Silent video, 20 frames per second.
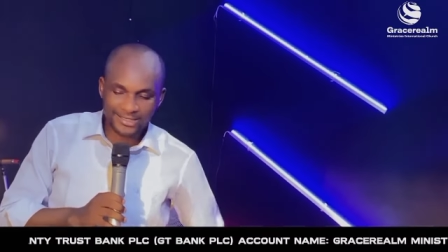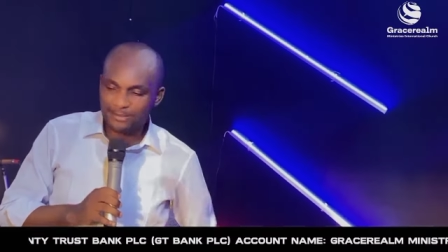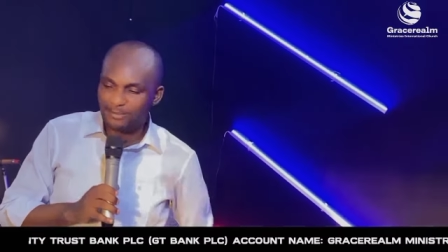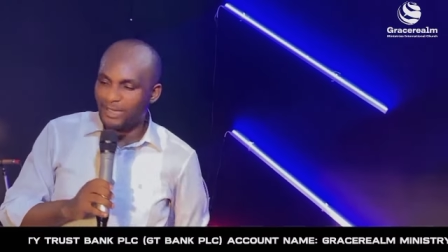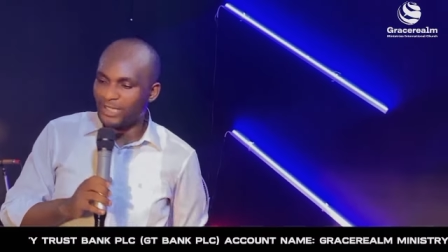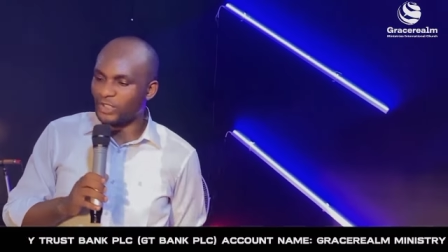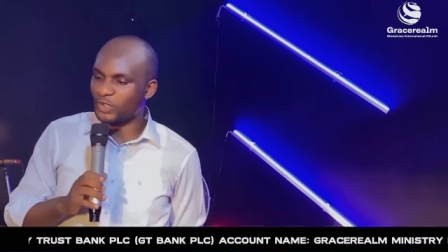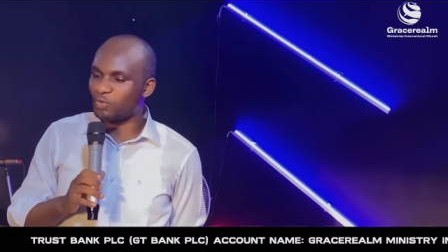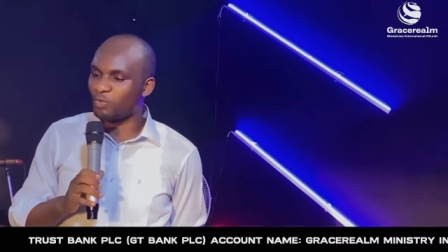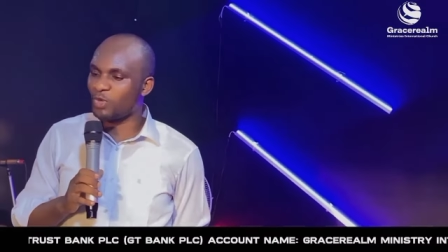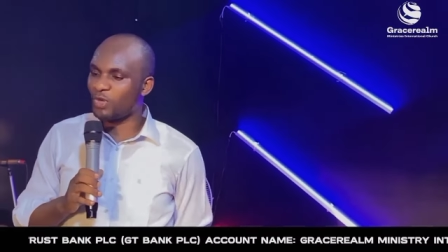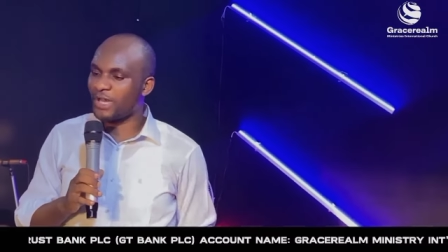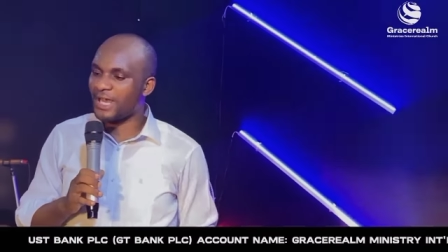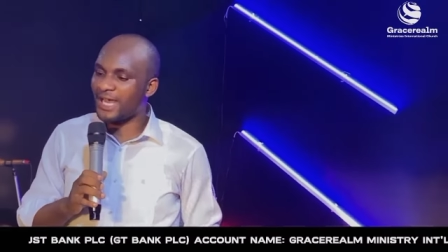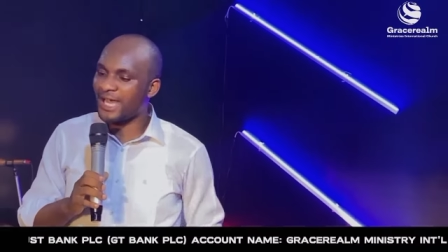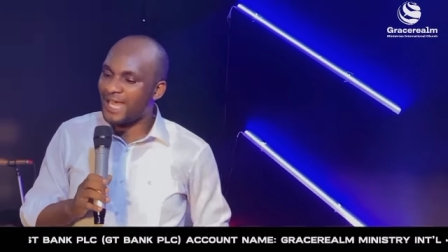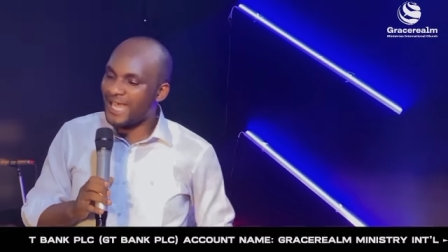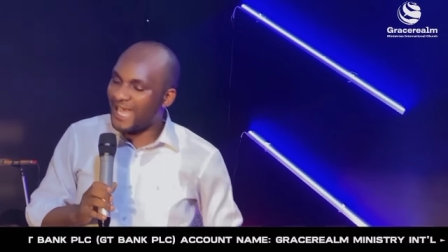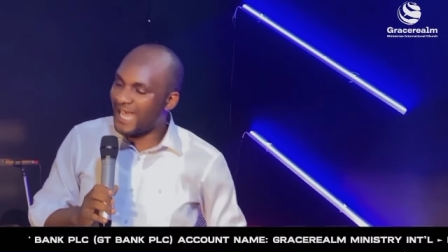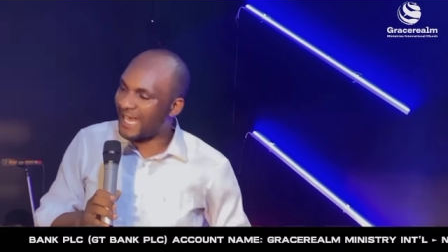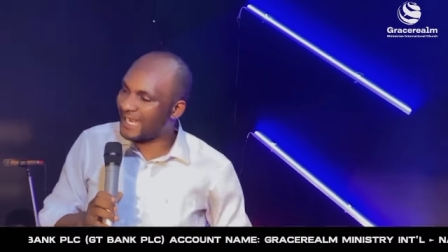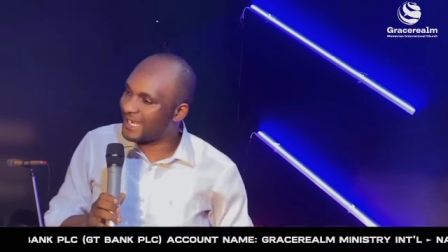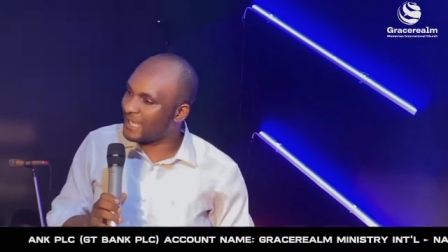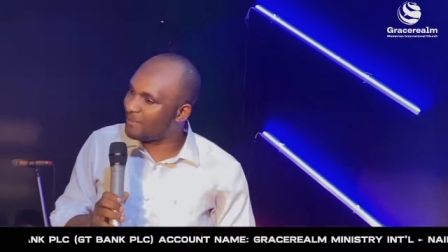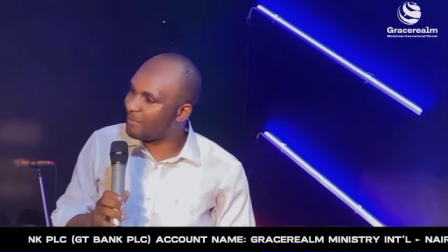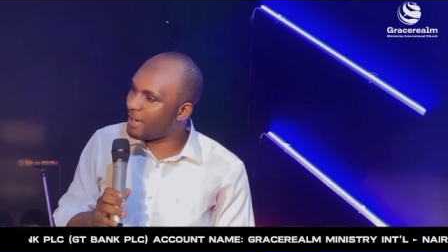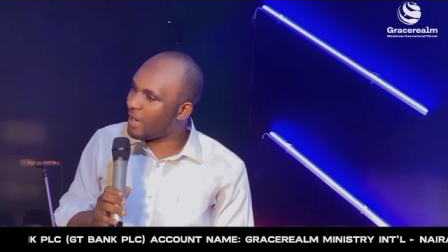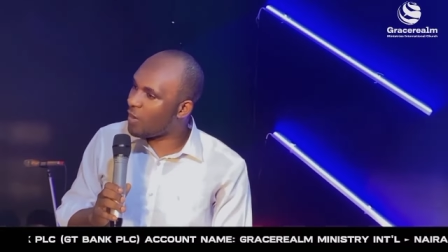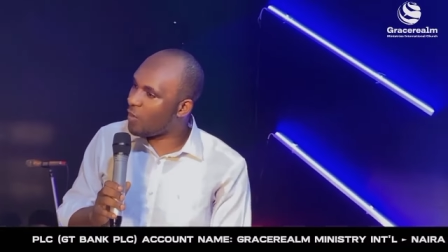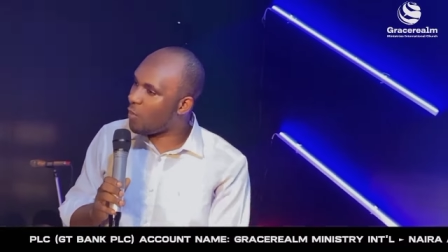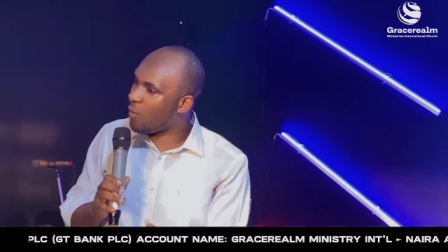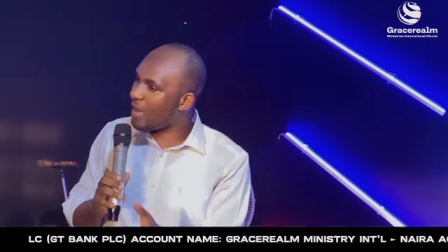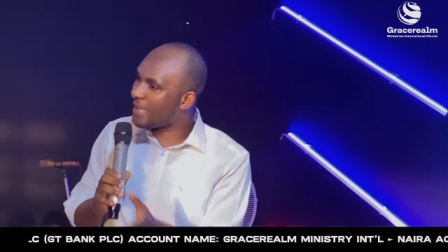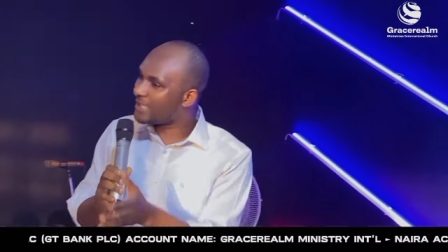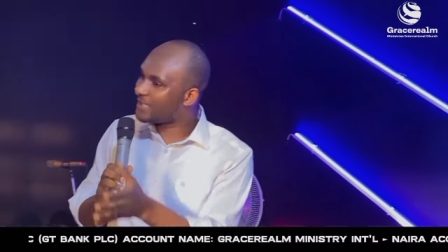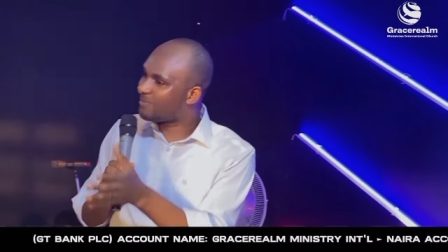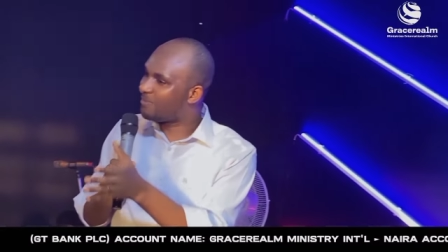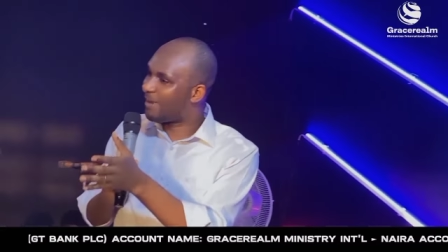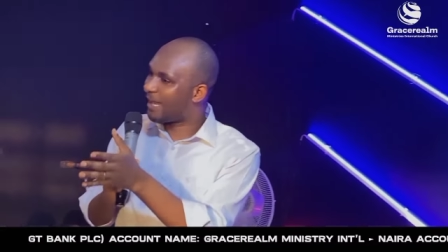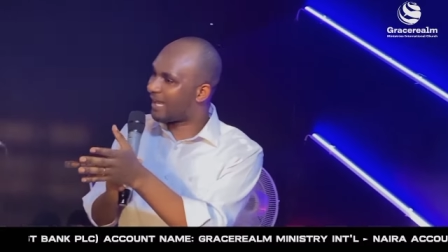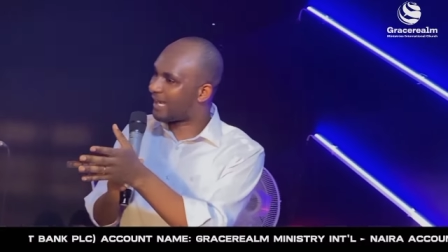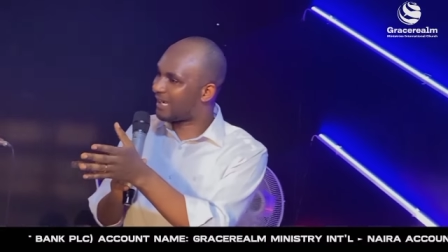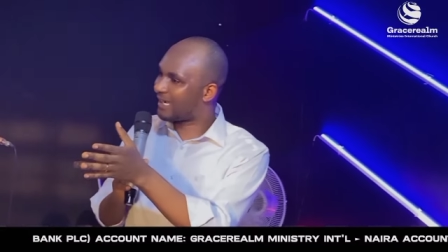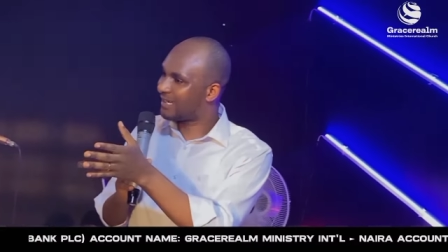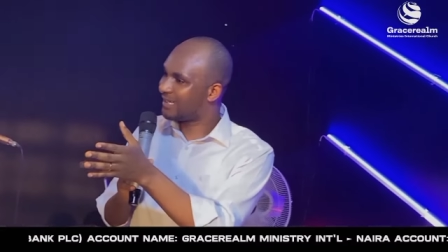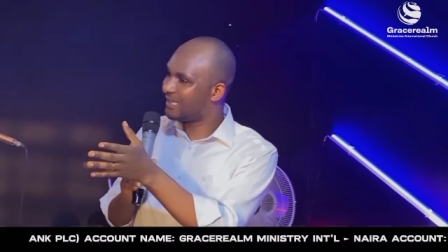the Mount Moriah, and Abraham went back,